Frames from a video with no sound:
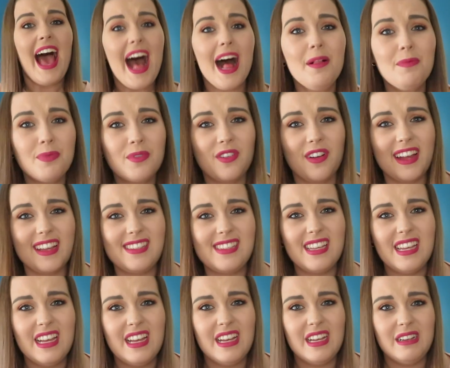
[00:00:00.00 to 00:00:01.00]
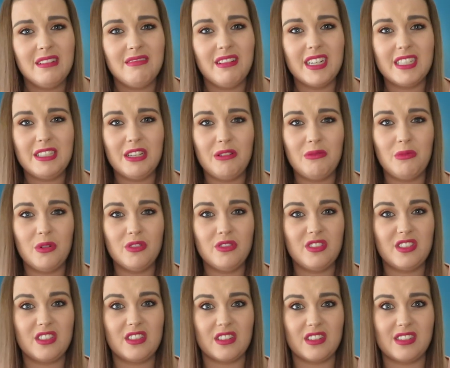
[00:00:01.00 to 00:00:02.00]
Help, Chris, I don't want
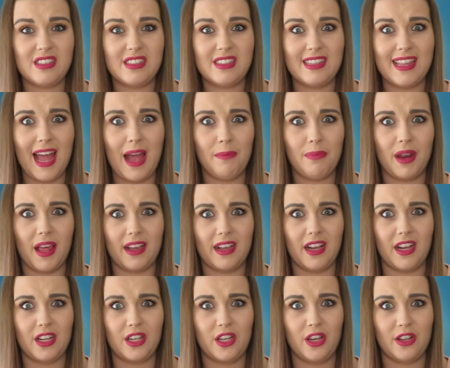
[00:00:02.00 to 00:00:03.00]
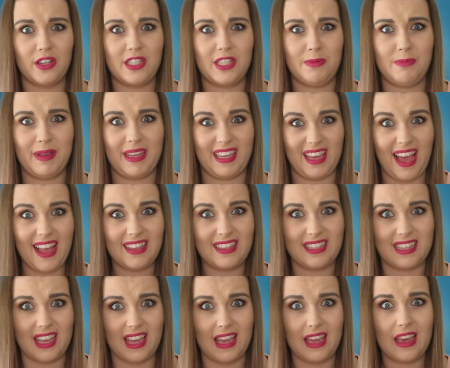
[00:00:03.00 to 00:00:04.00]
to just snap like uncooked
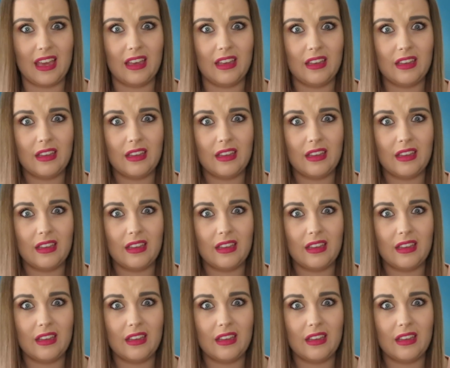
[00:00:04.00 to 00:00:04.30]
spaghetti.